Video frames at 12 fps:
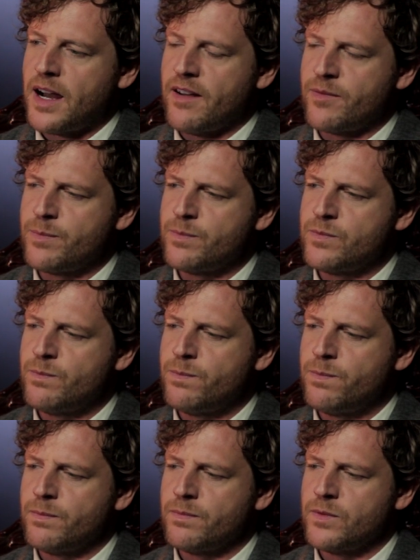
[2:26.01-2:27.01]
I've
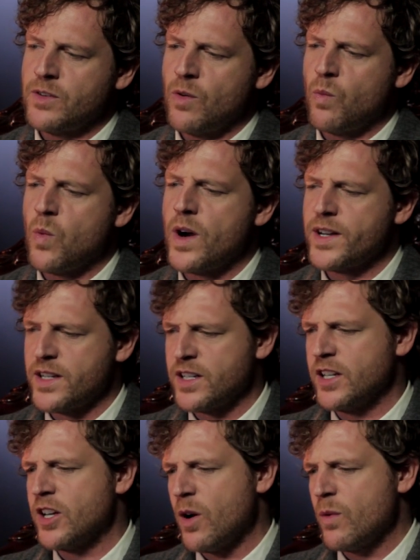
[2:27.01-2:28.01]
you know, wanted to
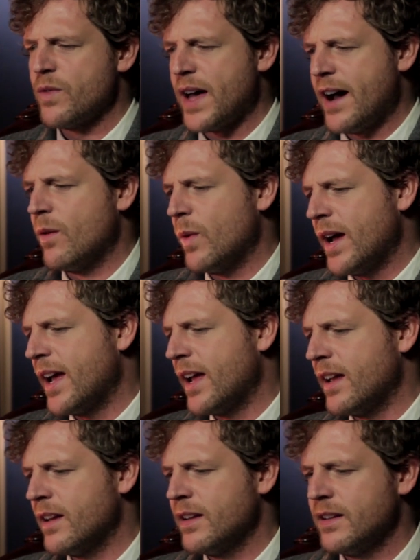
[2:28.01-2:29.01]
go that way.